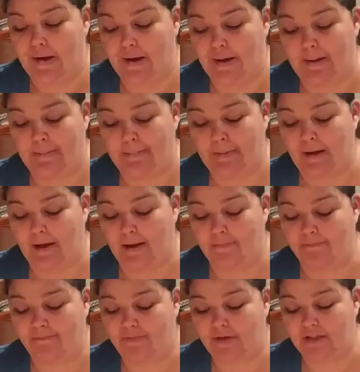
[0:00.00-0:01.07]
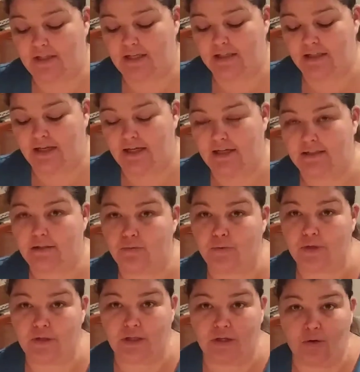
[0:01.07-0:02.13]
I'm feeling like it's
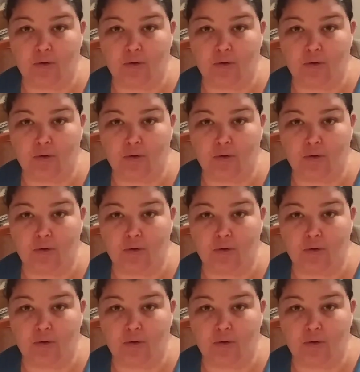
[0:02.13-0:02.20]
one of the